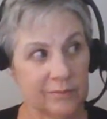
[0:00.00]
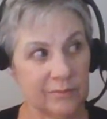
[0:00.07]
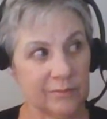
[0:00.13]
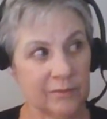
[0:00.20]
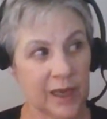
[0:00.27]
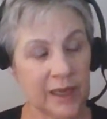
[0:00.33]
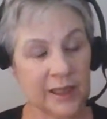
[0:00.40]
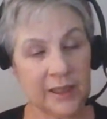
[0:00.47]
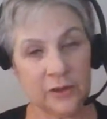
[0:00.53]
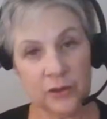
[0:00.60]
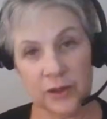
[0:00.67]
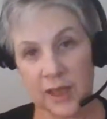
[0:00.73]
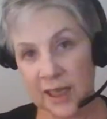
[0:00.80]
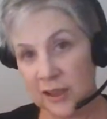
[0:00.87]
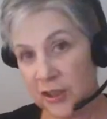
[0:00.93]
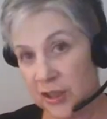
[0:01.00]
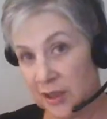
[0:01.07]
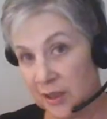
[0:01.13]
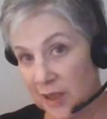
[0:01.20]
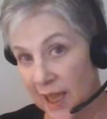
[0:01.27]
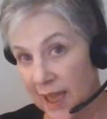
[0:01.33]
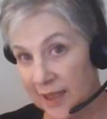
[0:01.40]
my
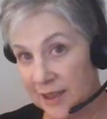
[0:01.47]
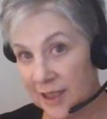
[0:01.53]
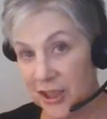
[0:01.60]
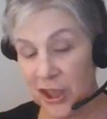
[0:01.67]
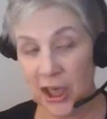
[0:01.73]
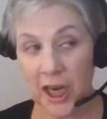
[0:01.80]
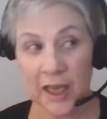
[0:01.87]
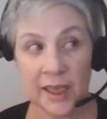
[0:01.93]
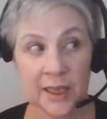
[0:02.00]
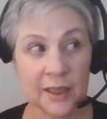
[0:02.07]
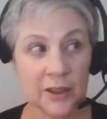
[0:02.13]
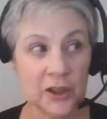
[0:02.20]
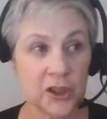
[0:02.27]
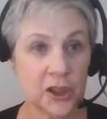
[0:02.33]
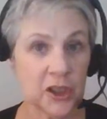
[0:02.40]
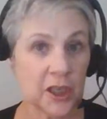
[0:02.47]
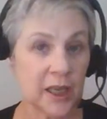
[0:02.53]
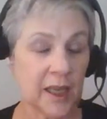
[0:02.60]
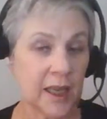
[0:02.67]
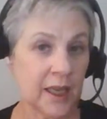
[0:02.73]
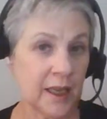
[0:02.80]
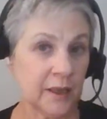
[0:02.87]
introduction had to change,
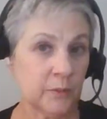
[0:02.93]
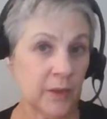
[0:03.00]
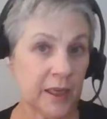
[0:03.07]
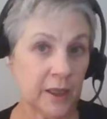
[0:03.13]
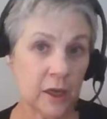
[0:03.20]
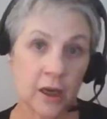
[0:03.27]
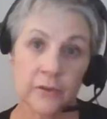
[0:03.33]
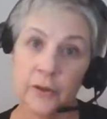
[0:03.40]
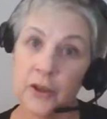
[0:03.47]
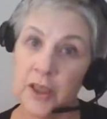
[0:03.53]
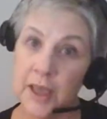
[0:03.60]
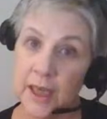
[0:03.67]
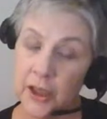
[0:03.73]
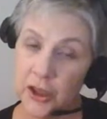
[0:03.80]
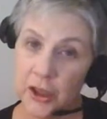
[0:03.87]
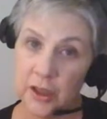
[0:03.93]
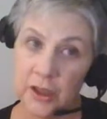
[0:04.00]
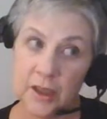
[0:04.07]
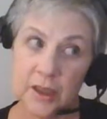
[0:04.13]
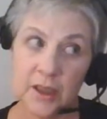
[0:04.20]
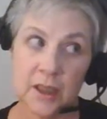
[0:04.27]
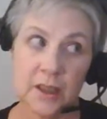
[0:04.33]
and my
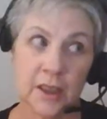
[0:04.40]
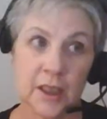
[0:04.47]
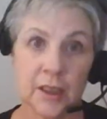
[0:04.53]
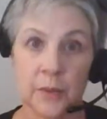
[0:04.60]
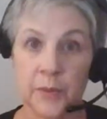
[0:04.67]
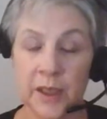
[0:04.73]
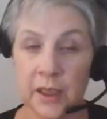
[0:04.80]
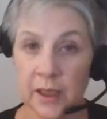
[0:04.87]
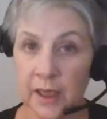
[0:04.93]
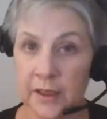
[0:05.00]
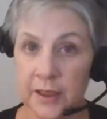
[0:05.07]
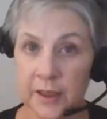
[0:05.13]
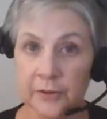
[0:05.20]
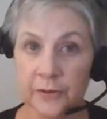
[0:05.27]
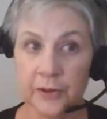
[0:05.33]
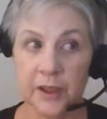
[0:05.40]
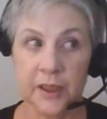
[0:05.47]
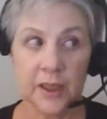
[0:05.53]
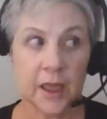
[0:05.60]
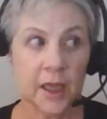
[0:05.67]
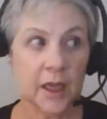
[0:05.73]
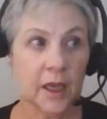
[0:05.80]
conversations tend to be a lot different.
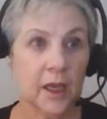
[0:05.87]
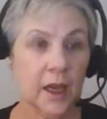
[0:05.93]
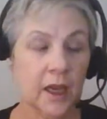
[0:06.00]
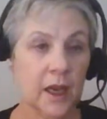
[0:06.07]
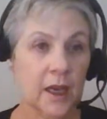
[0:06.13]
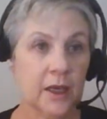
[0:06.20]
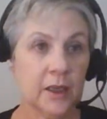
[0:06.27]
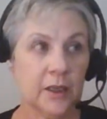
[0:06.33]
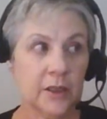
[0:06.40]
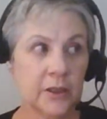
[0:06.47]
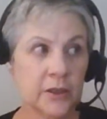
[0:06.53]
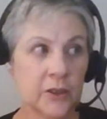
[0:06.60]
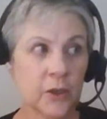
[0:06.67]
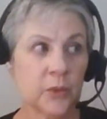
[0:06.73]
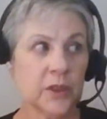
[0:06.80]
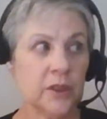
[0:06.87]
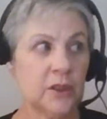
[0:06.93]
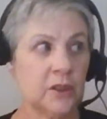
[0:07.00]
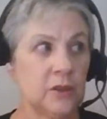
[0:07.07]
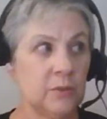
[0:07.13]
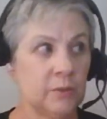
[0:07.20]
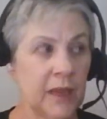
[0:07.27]
So
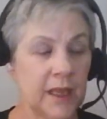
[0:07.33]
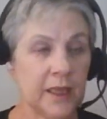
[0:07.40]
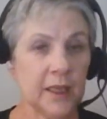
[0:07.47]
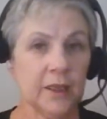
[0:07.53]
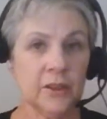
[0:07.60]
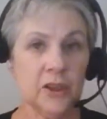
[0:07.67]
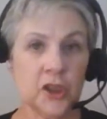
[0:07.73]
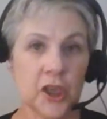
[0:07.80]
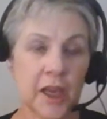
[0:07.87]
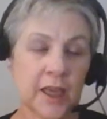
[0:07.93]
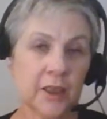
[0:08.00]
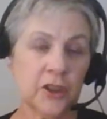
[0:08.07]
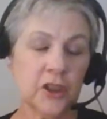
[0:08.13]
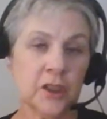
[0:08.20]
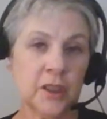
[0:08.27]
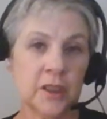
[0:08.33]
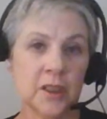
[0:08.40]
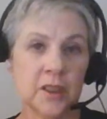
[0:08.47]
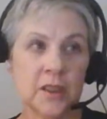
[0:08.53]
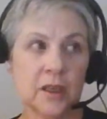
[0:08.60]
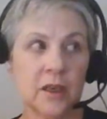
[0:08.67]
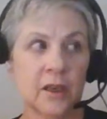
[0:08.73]
when making
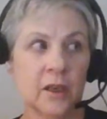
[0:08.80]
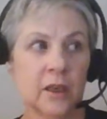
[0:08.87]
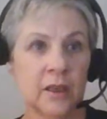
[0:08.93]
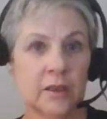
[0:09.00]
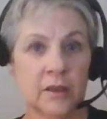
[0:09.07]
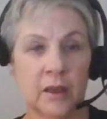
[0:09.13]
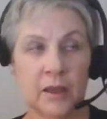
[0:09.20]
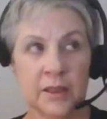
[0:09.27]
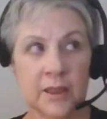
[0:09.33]
changes on